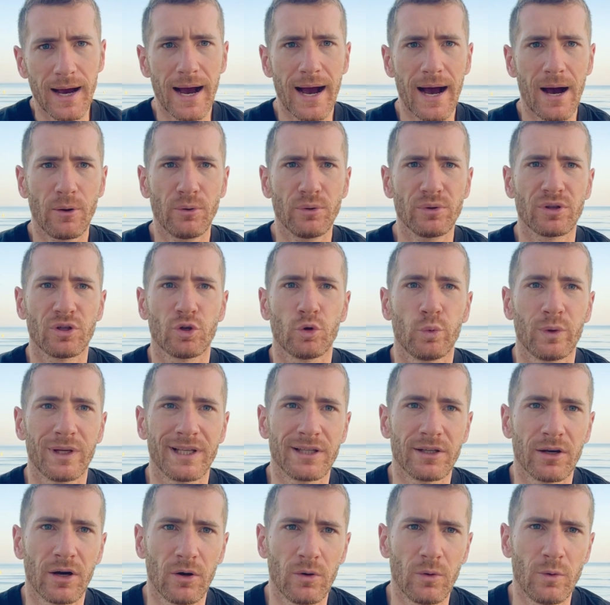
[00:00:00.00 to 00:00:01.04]
How do we
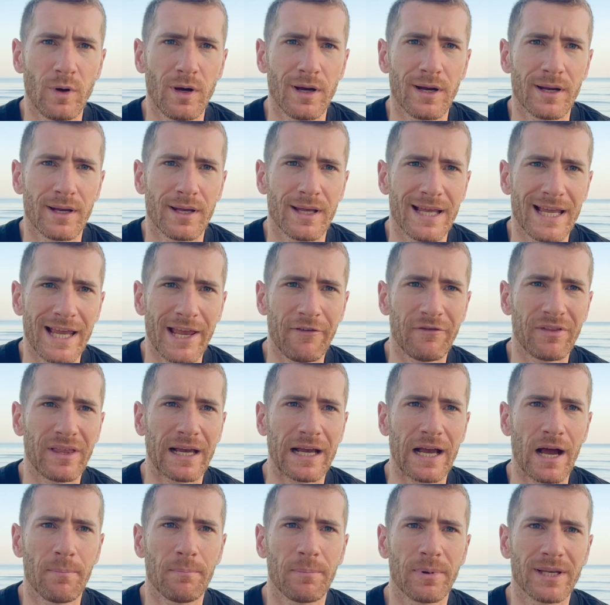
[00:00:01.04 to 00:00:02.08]
know if the
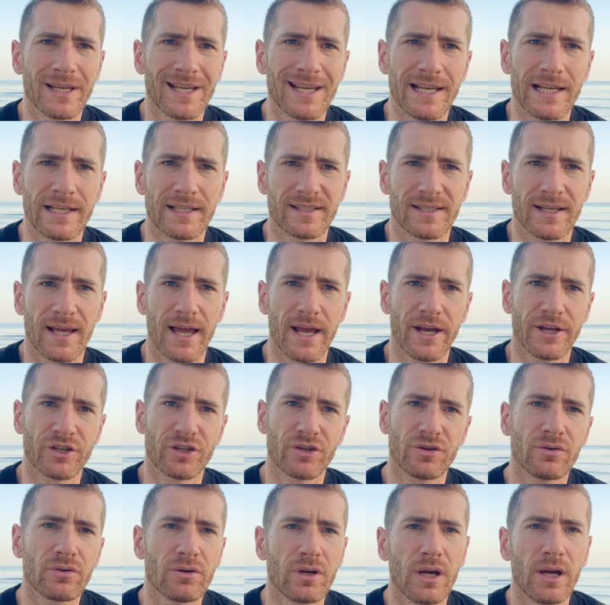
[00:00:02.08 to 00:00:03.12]
company is
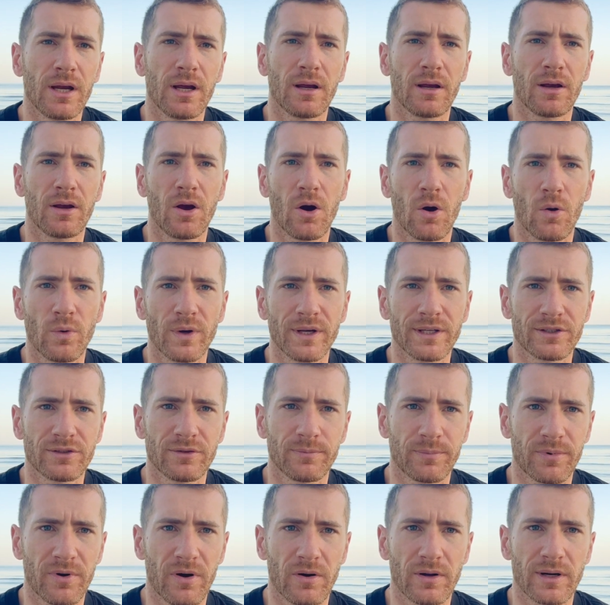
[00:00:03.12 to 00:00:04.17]
actually going
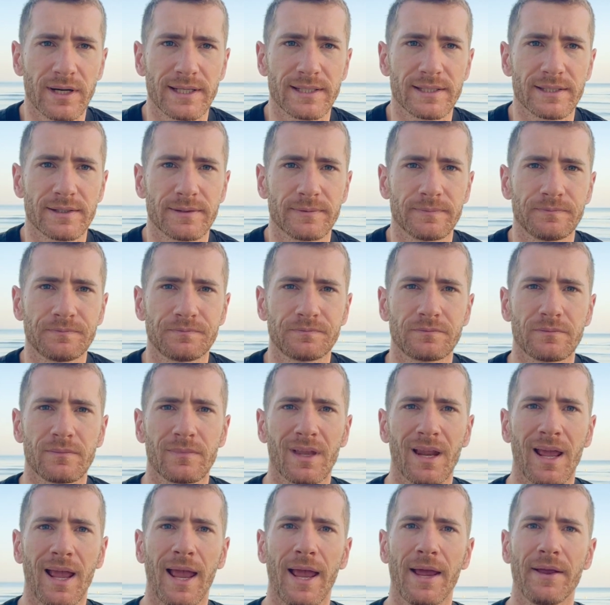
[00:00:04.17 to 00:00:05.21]
to progress?
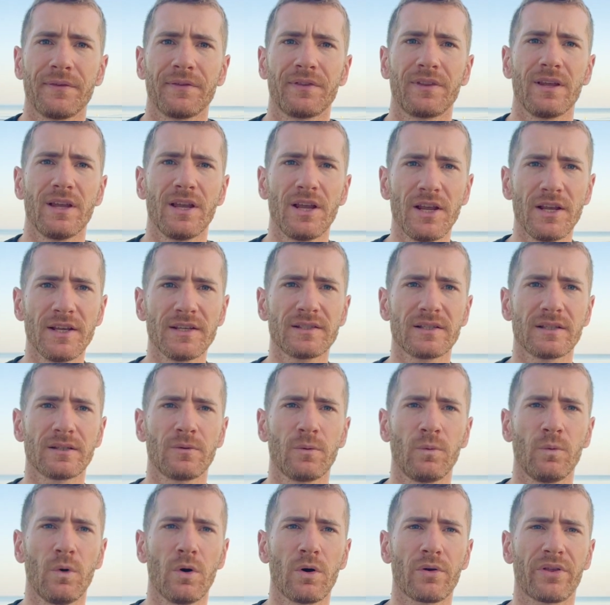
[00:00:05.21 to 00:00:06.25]
And is
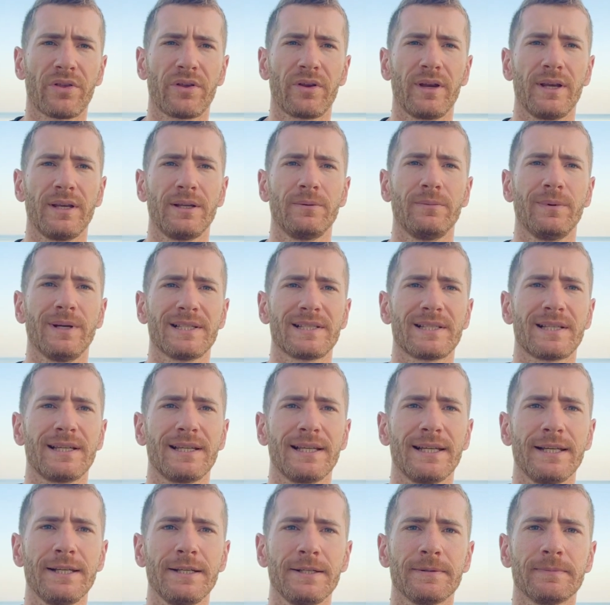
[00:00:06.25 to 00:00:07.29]
it worth
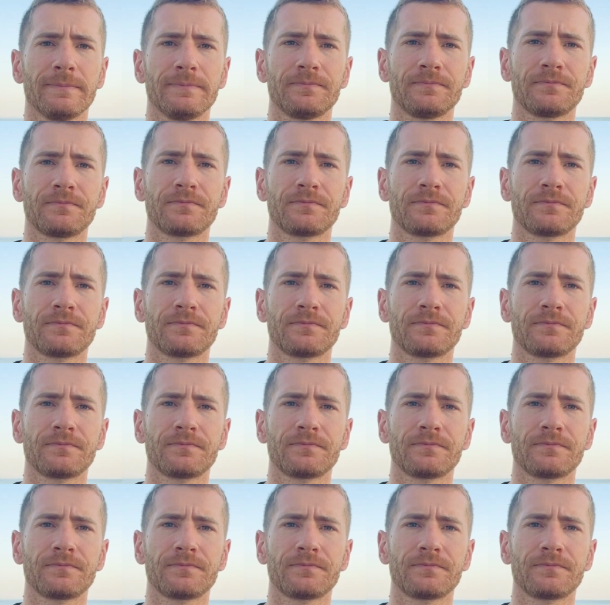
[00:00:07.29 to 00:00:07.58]
investing in?